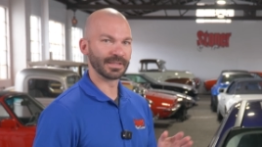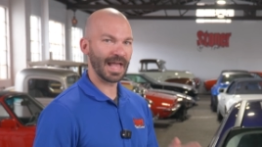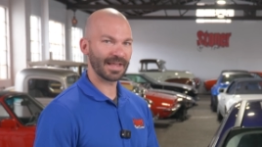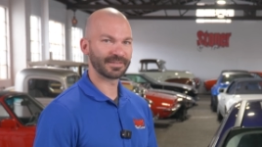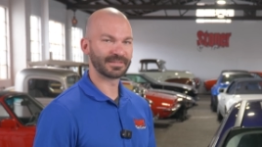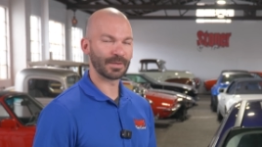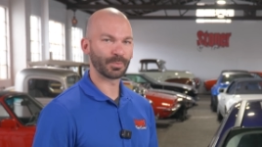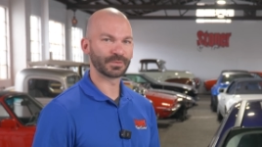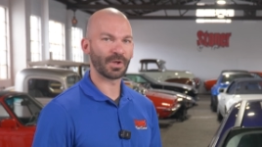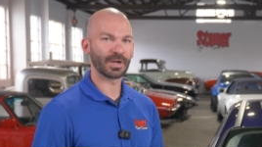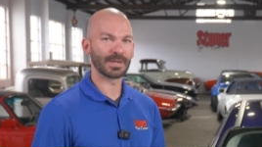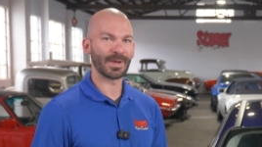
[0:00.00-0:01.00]
The last step we're
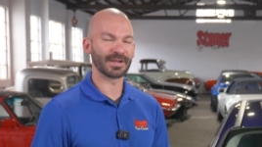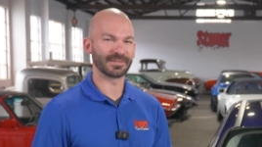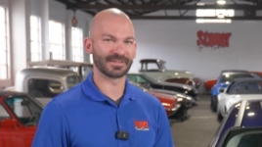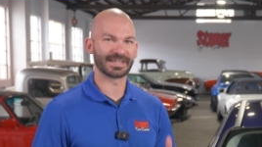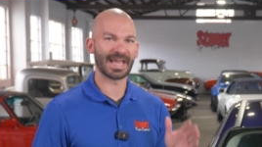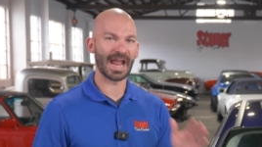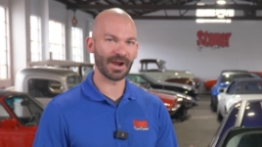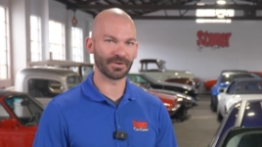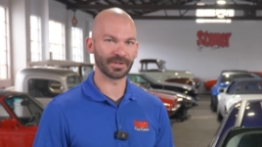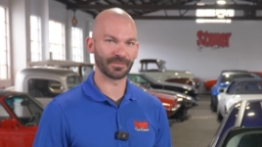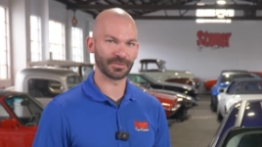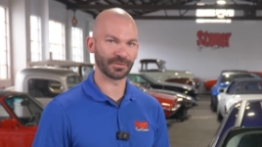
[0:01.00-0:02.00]
talking about is
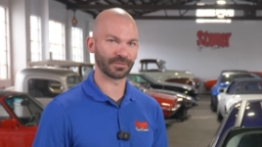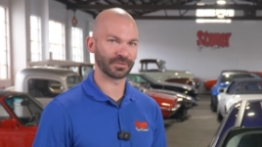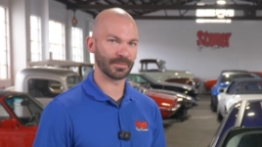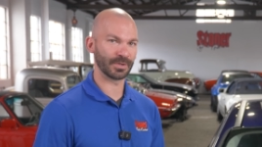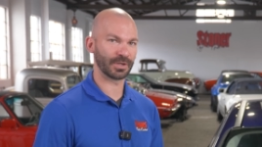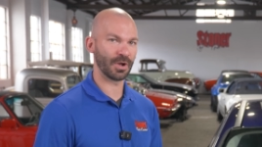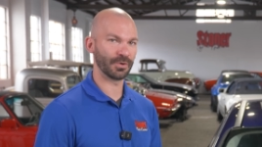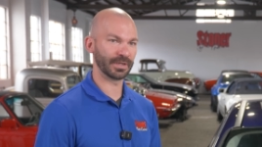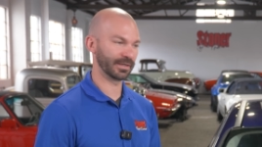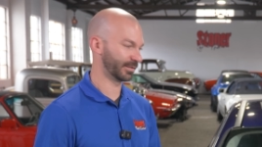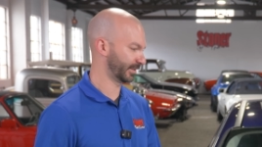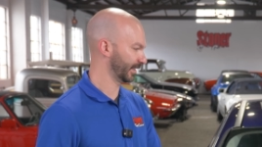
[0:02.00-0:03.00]
caring for your ceramic
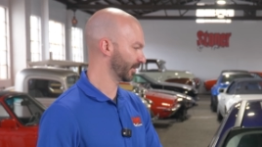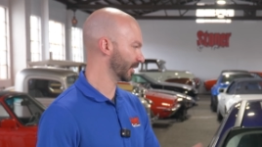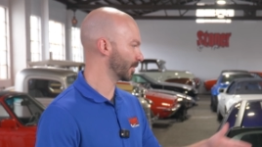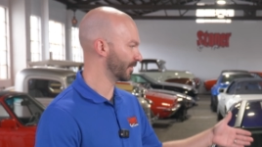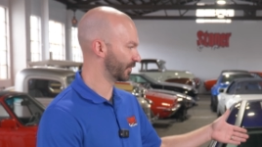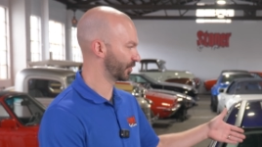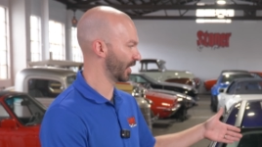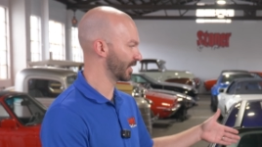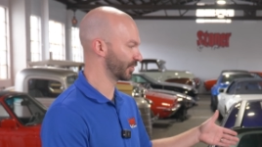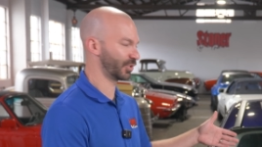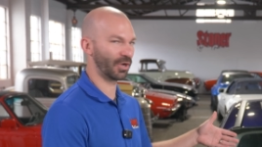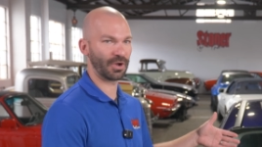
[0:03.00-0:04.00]
coating. Clearly, we've
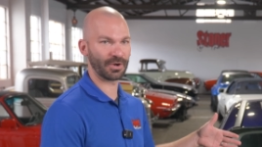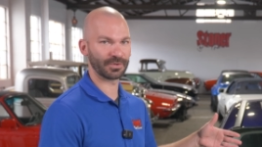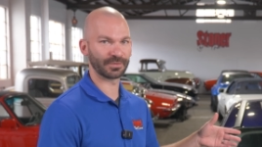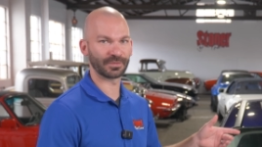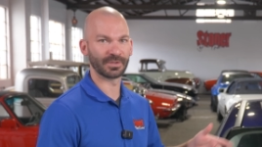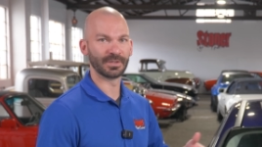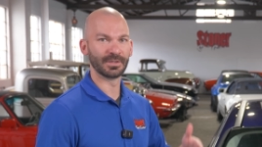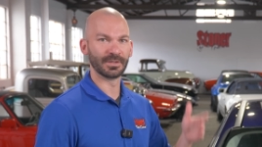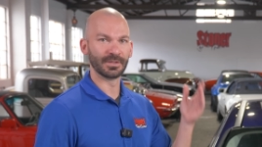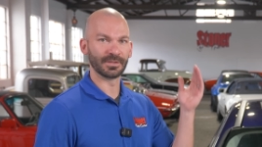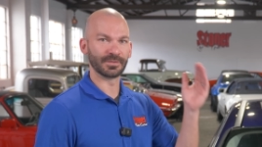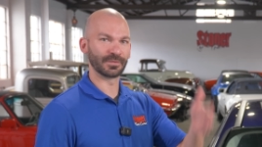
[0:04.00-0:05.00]
changed cars.
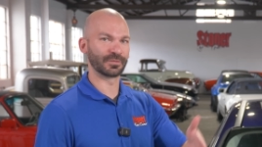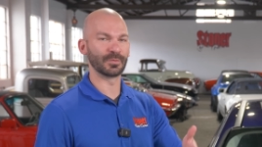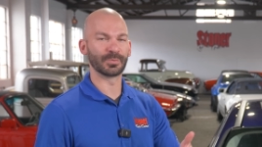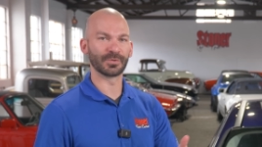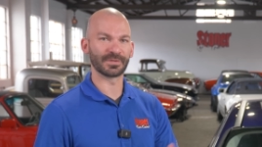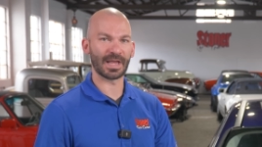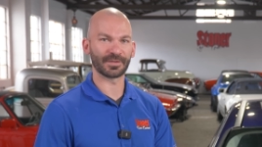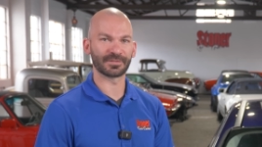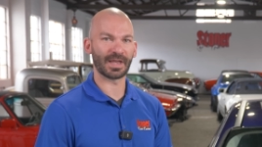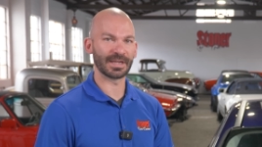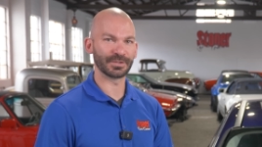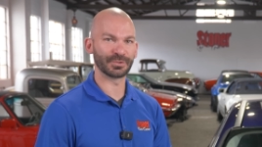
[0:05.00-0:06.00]
The Subaru's
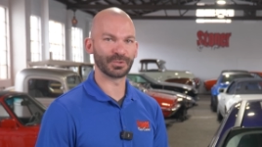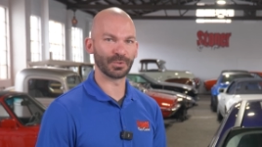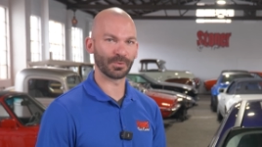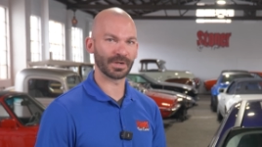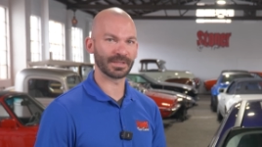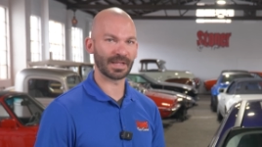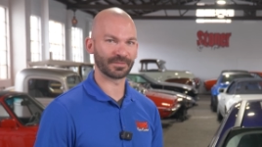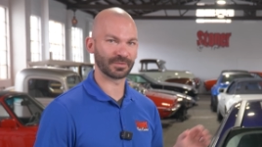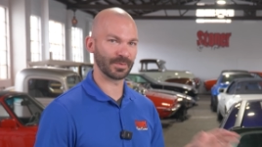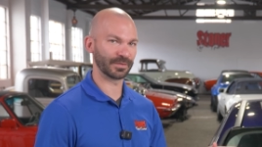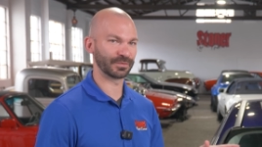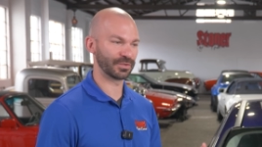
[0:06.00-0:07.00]
outside curing, that
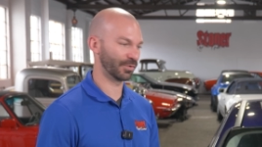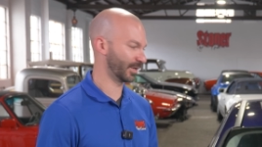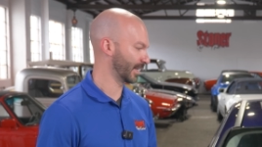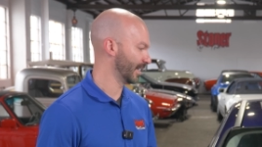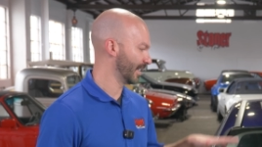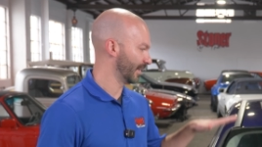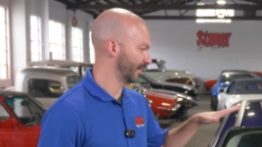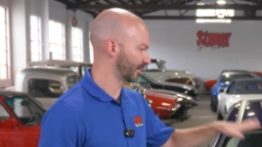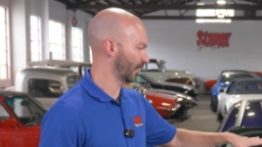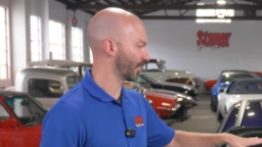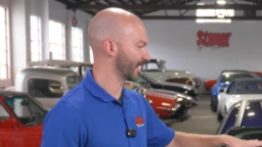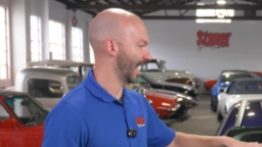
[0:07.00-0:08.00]
ceramic's curing.
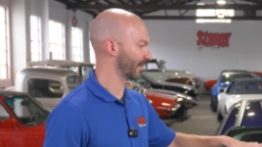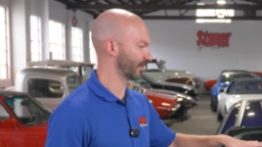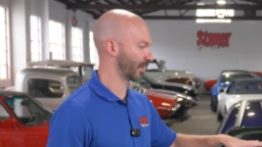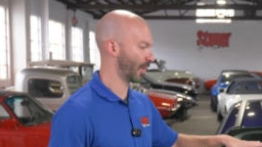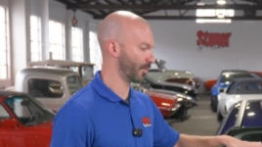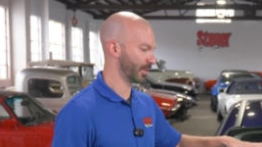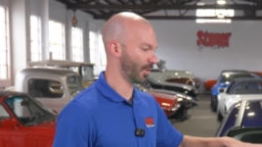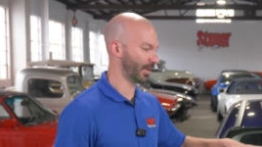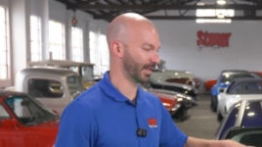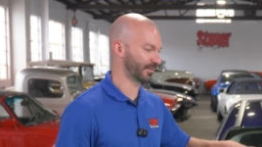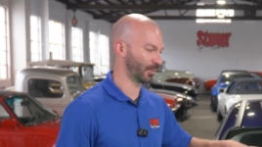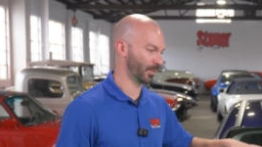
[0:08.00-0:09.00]
This already has a coating
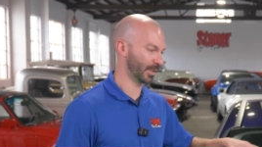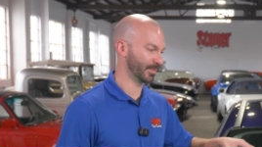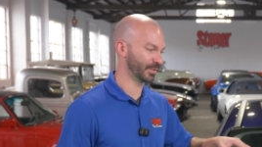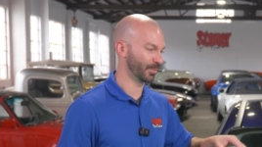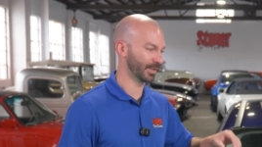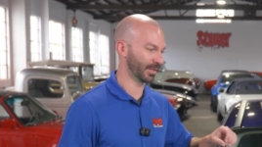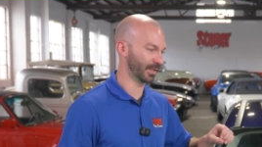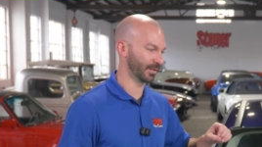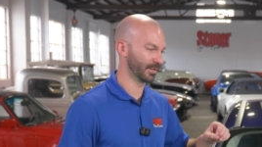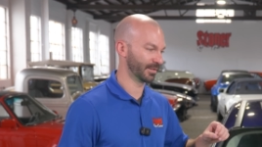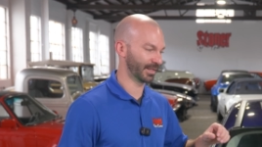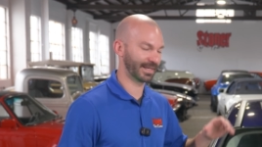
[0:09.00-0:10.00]
on it, so we're going to be doing
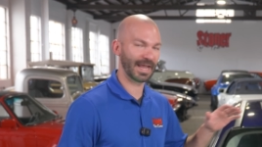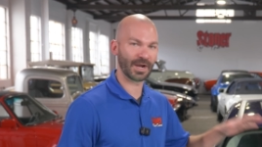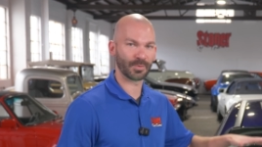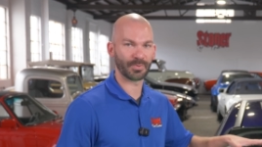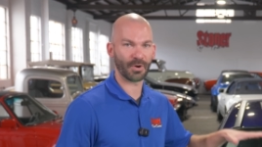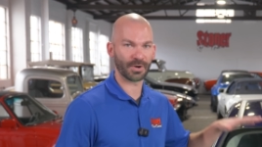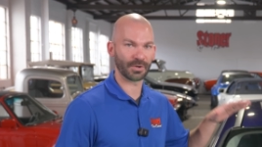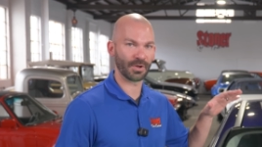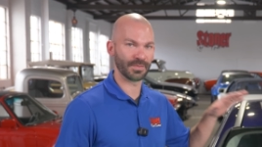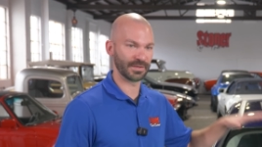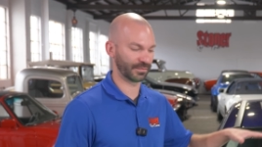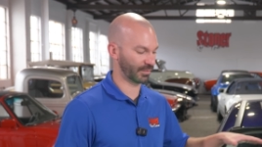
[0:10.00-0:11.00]
the care part
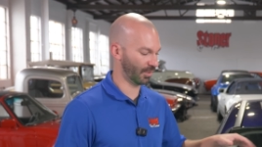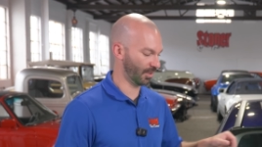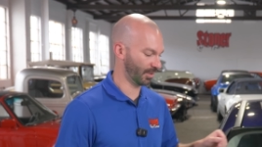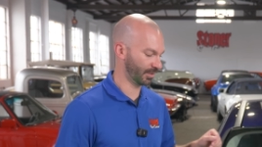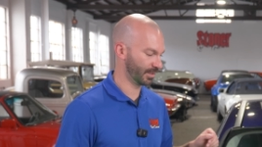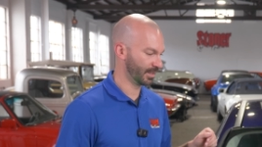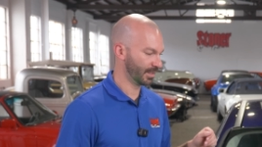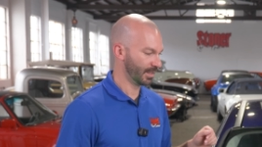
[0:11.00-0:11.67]
on this car.